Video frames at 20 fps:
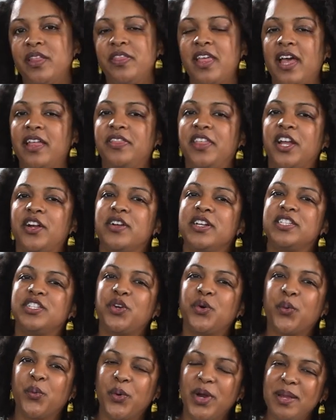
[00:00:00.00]
that there is
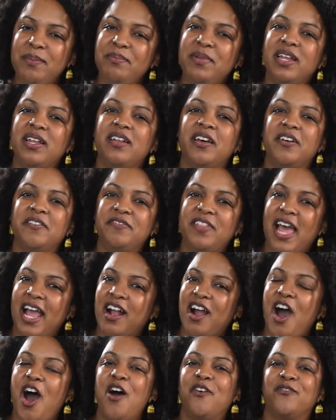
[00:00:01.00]
a remnant of
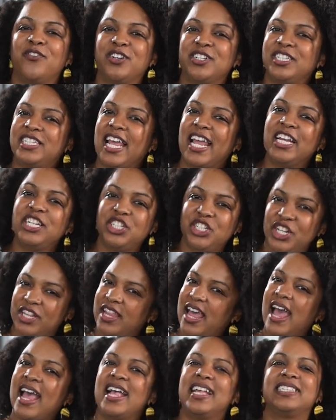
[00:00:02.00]
that conversation
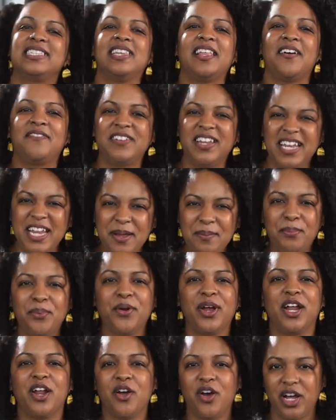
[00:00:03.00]
that has left an
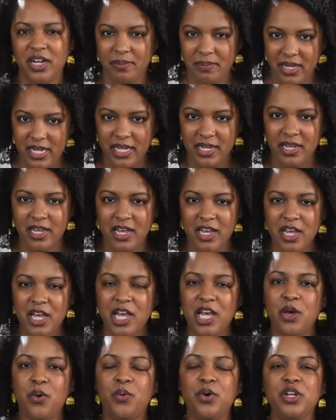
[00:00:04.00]
imprint on me.
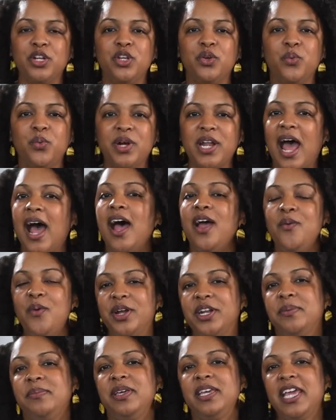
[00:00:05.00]
And what I
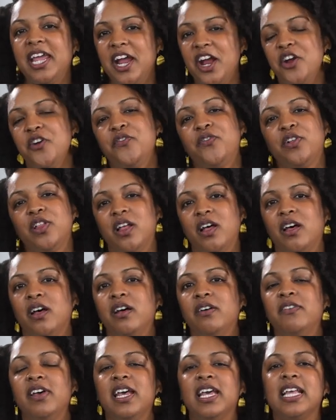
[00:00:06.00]
want to be careful
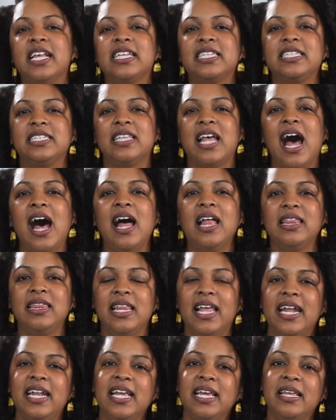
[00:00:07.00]
of is not
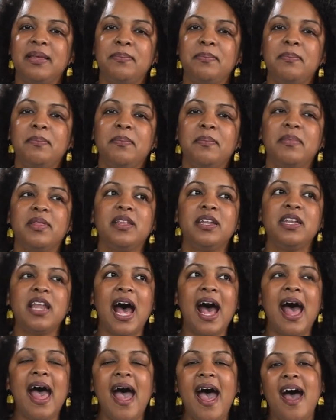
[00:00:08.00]

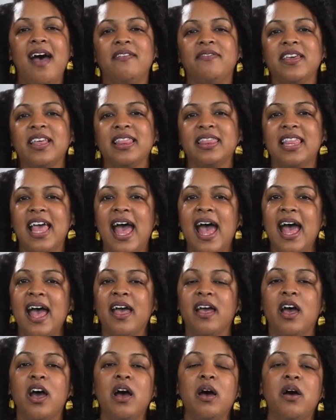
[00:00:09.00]
having
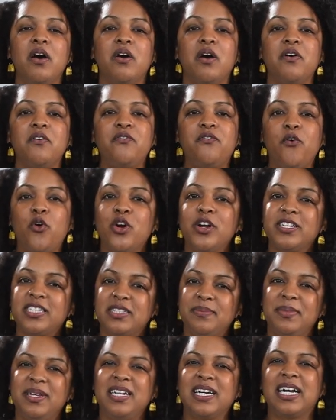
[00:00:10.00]
that force
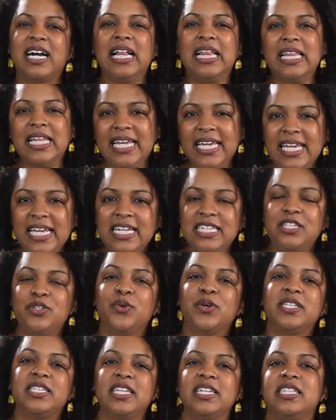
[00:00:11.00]
me to cling
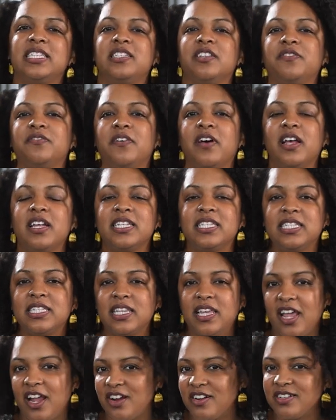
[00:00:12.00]
to a sense of
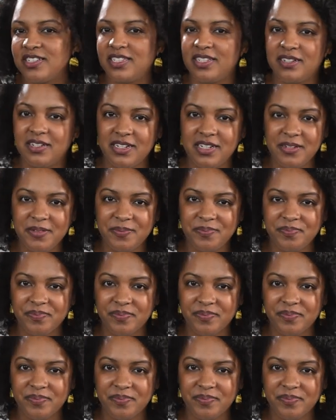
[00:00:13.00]
scarcity